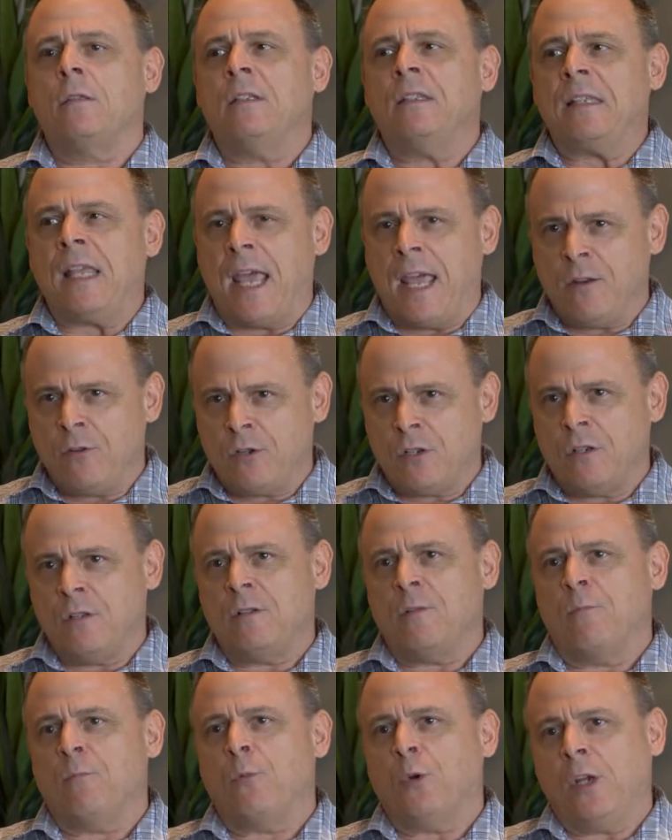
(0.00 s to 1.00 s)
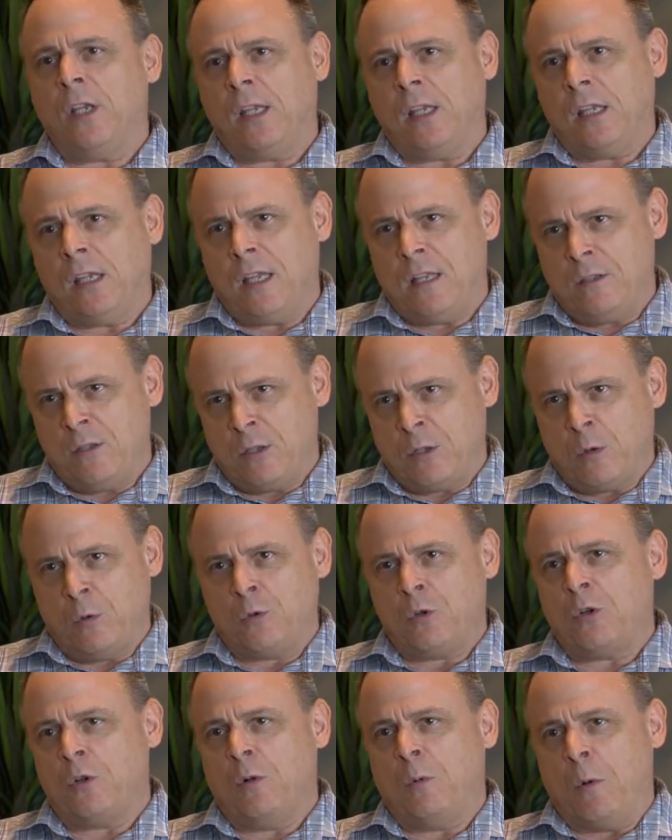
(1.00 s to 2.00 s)
intentions of bringing in
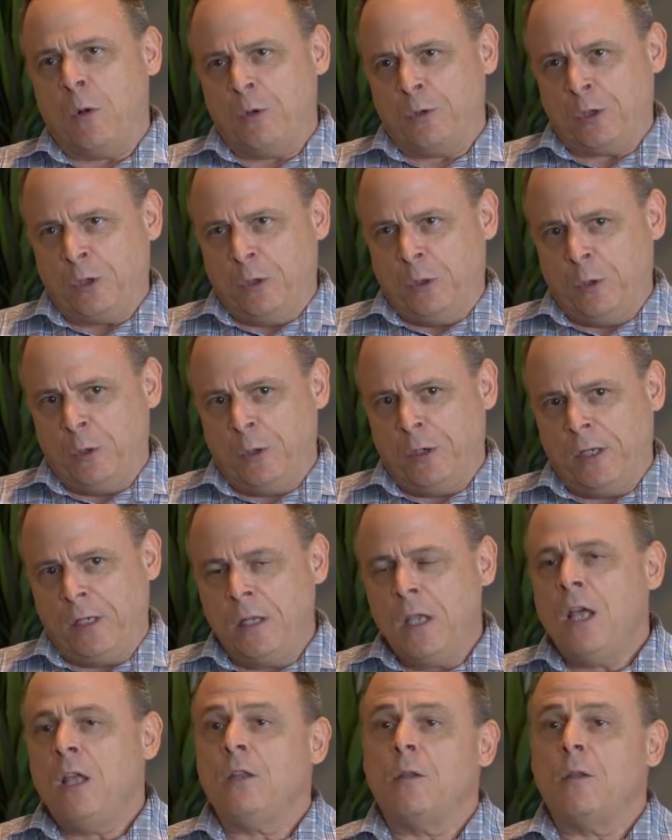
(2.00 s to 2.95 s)
social emotional learning,